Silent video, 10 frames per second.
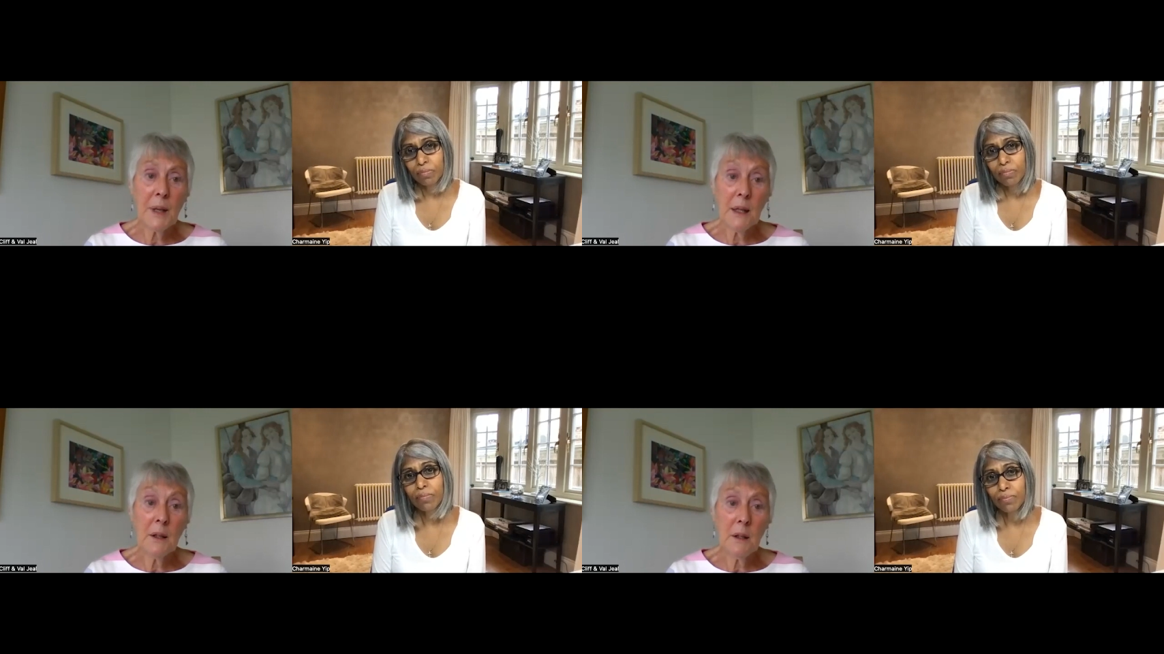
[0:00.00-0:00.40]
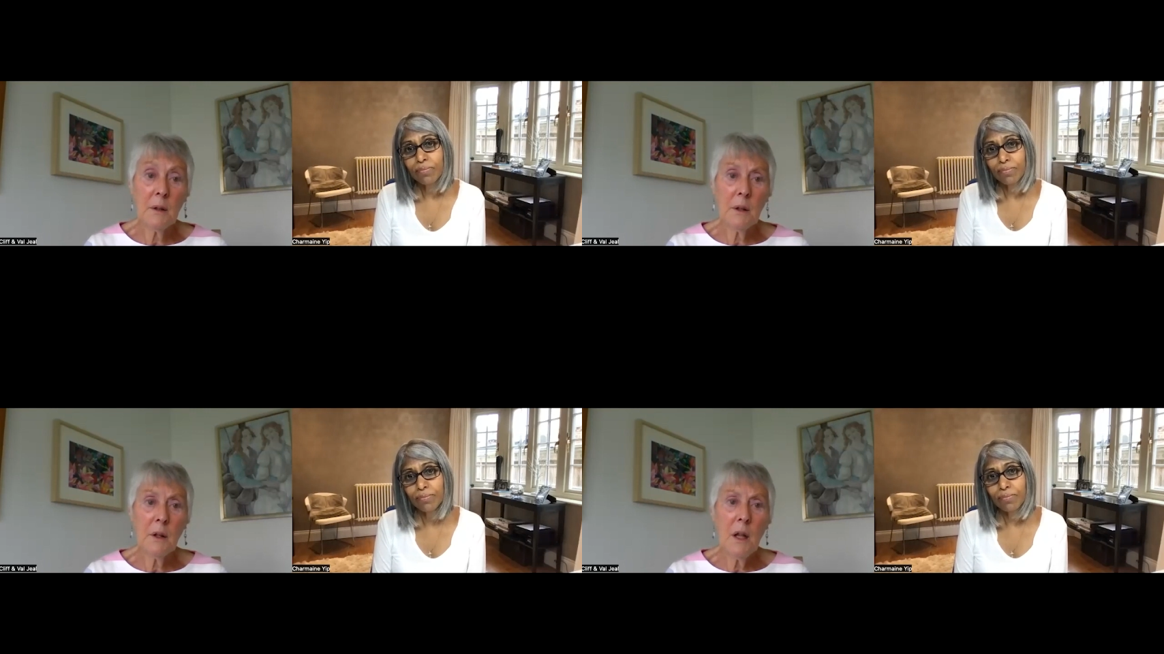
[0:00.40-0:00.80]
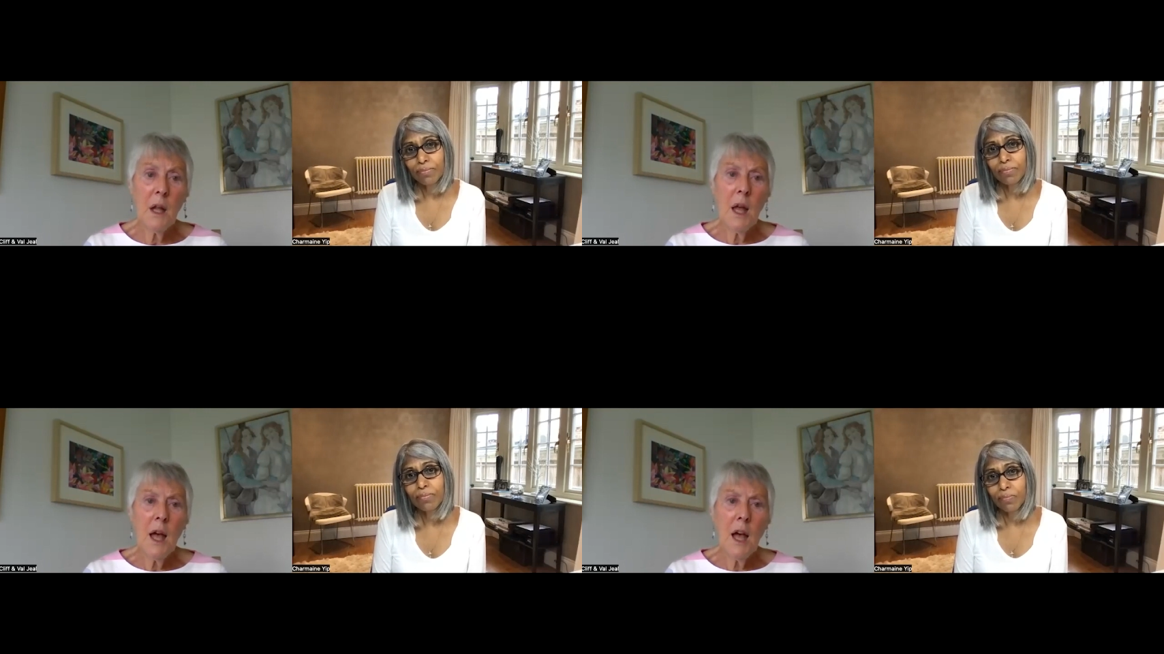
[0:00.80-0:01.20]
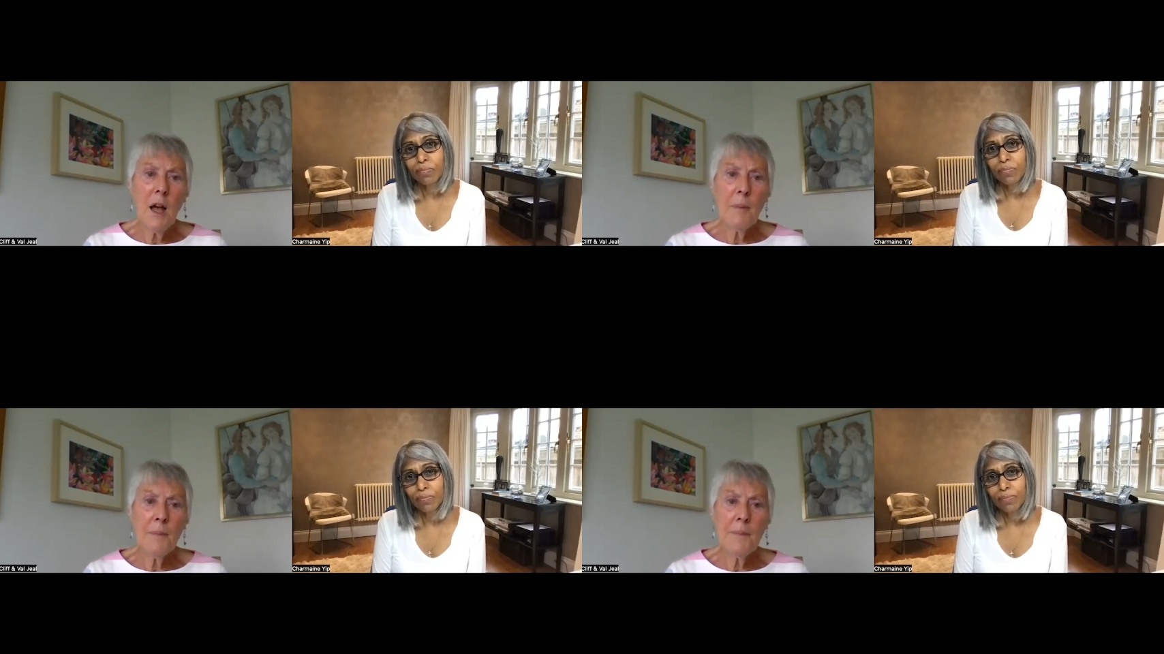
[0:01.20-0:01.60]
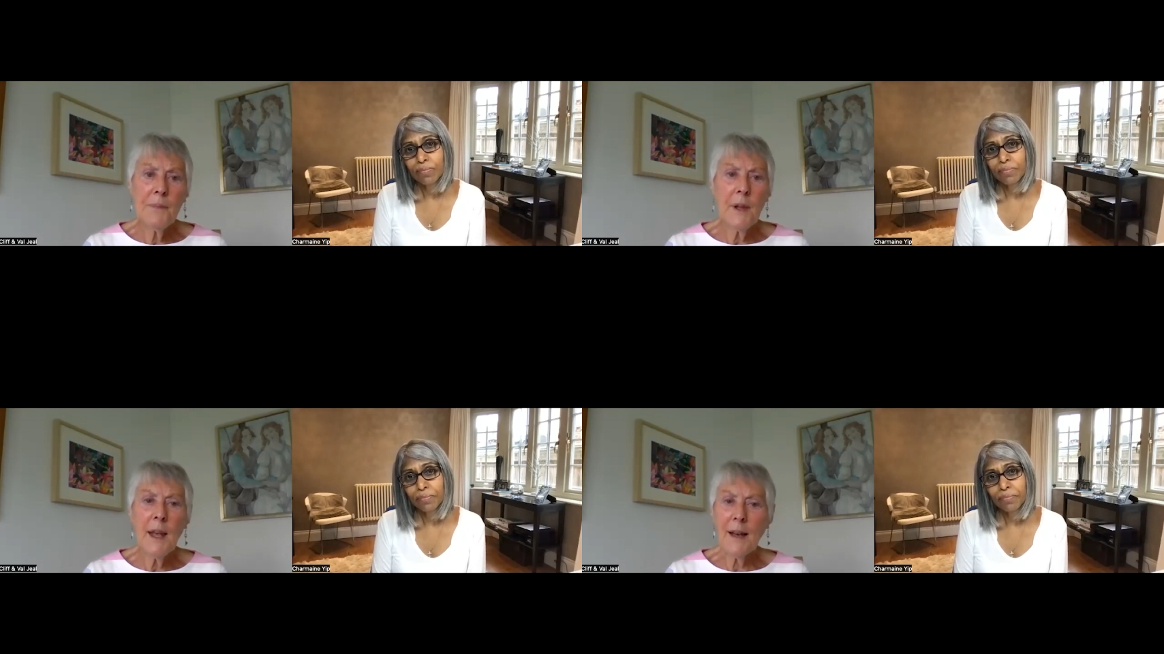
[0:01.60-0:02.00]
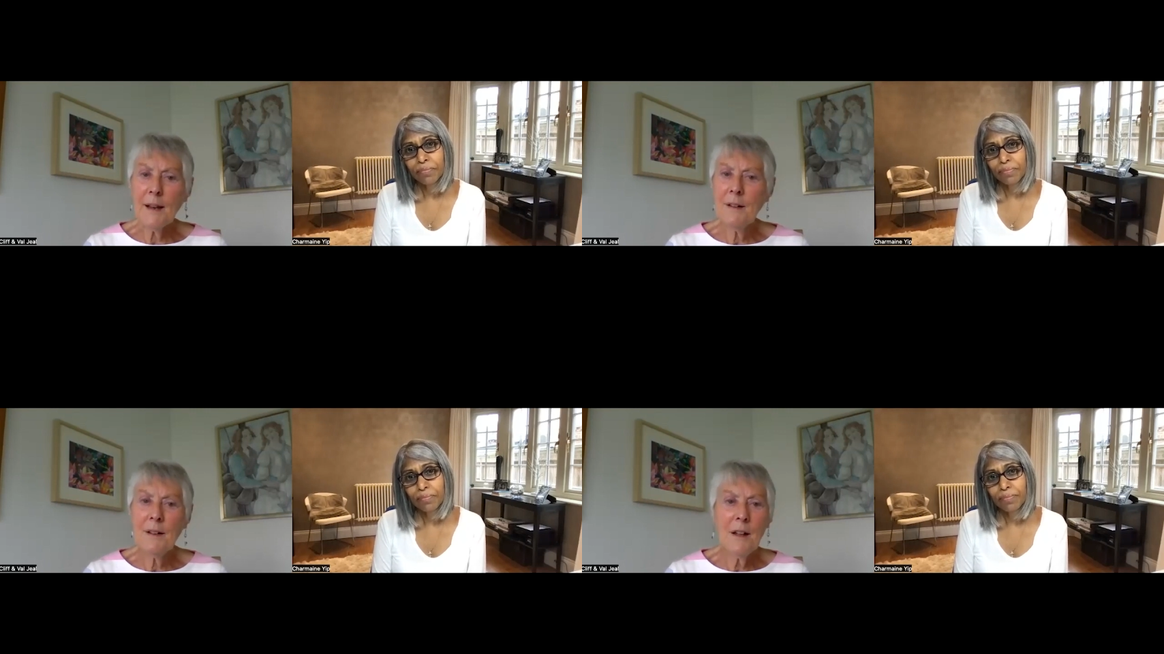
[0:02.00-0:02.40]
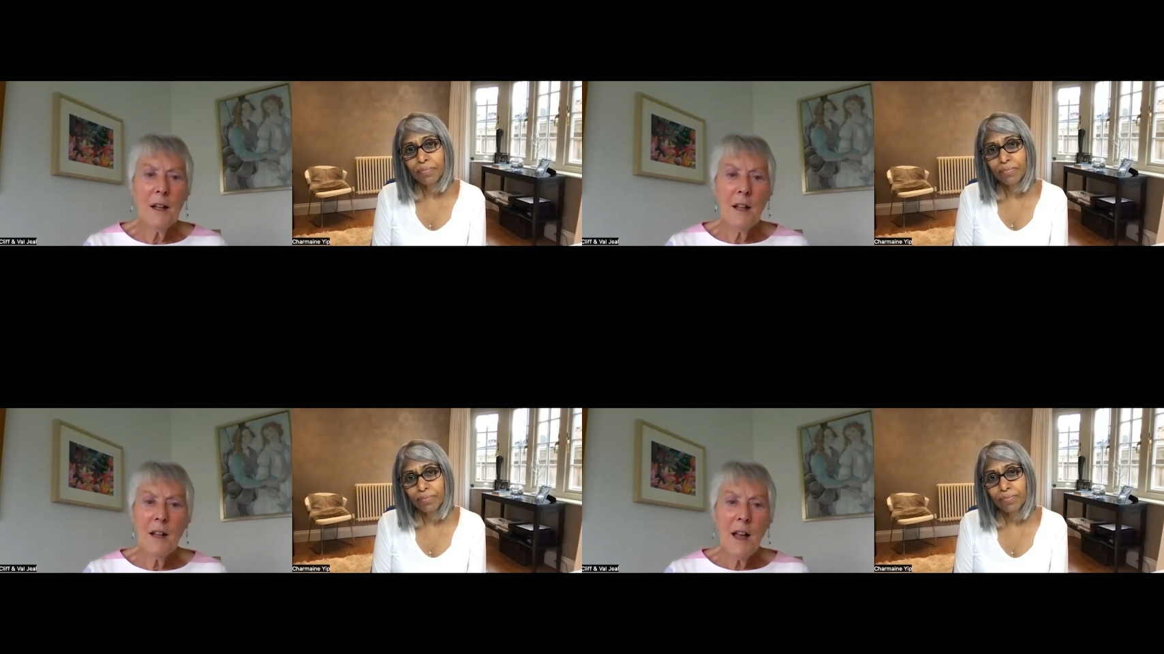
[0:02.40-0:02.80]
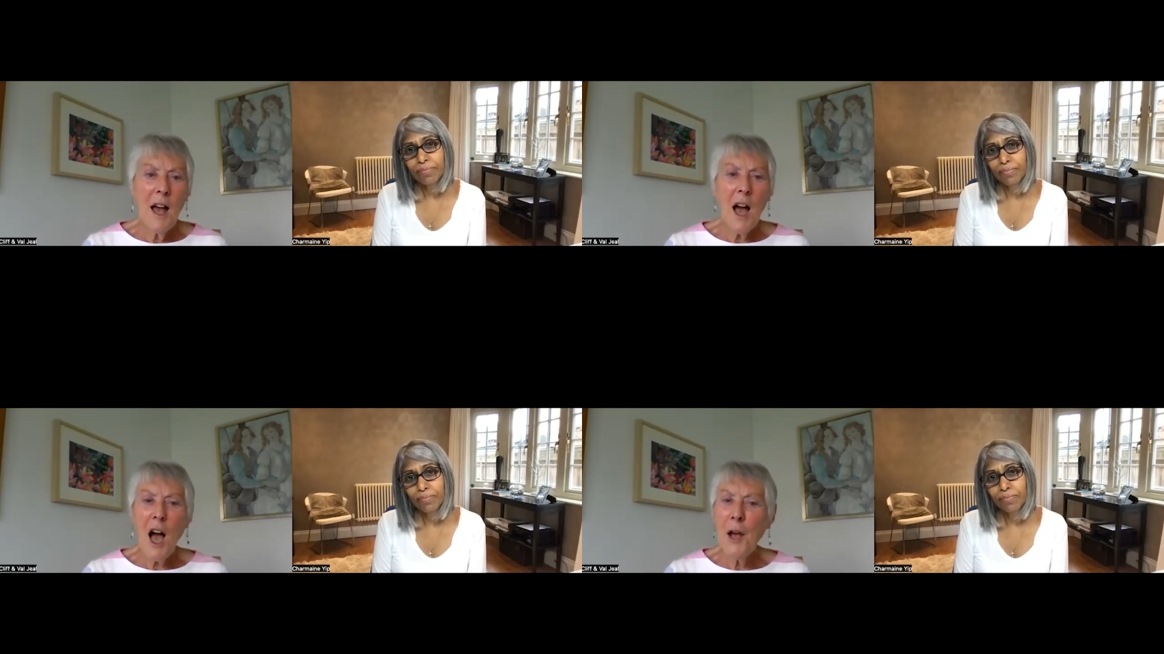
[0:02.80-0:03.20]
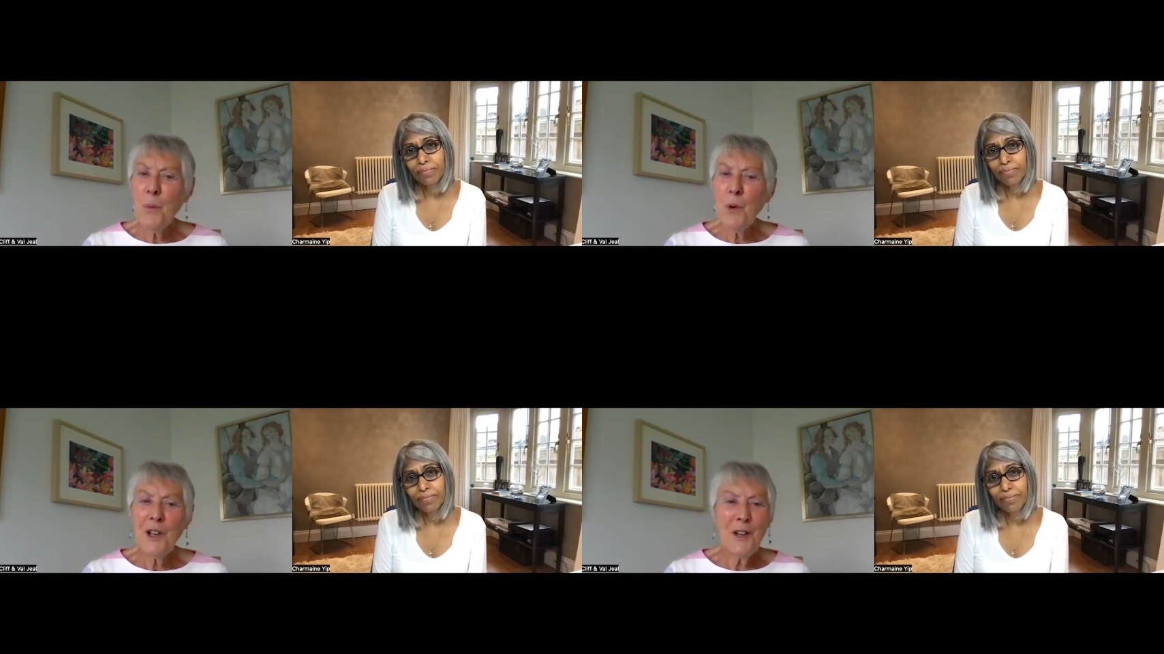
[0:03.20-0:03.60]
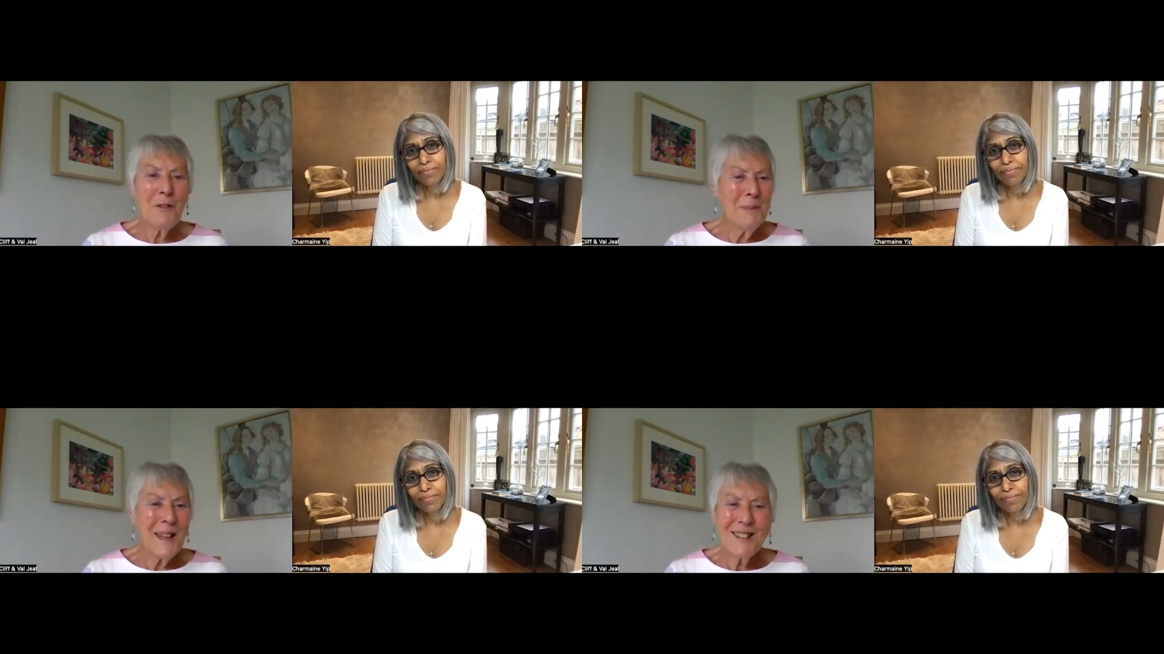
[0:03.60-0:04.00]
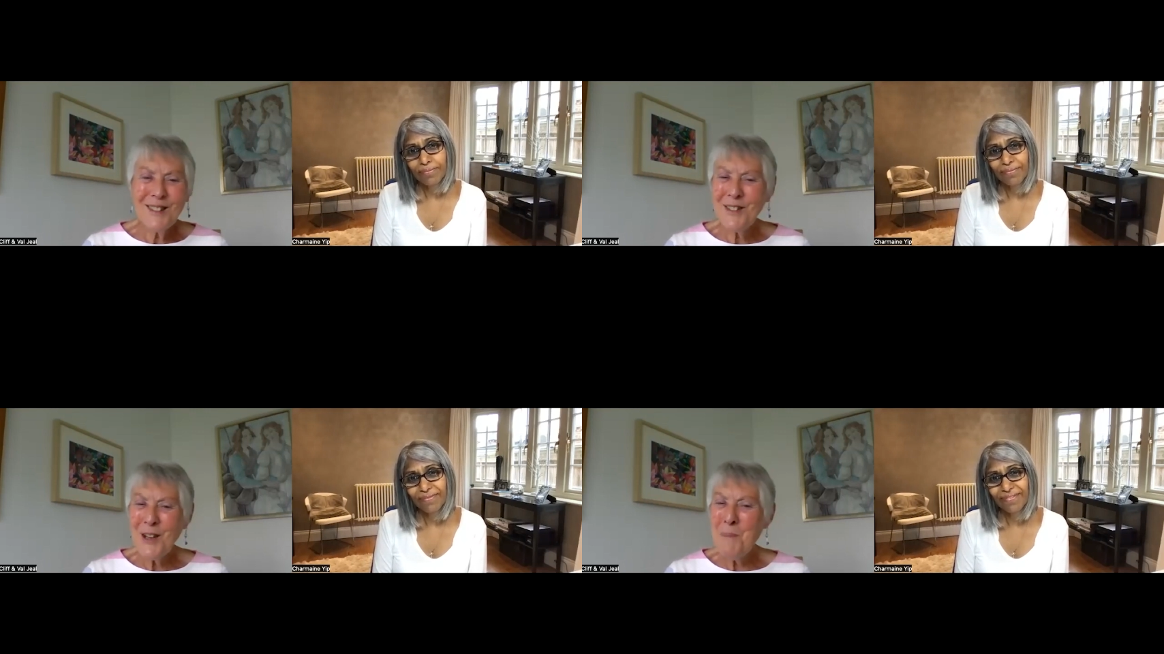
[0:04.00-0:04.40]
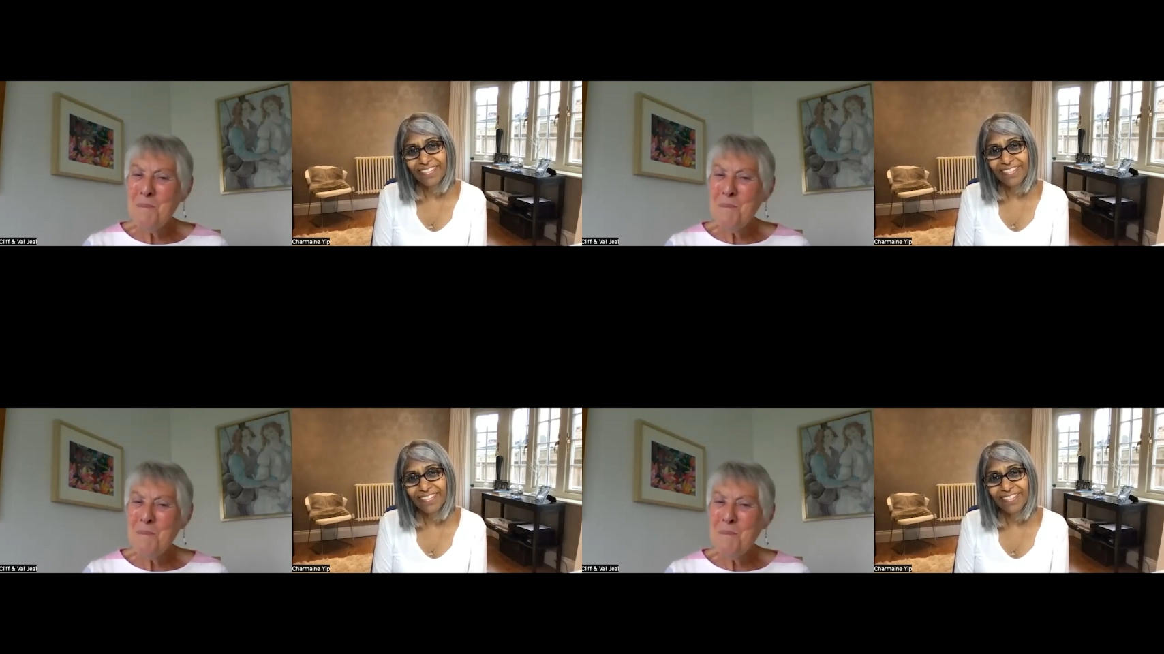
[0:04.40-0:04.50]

Speaker 1: been. Um, yeah, I wouldn't have missed a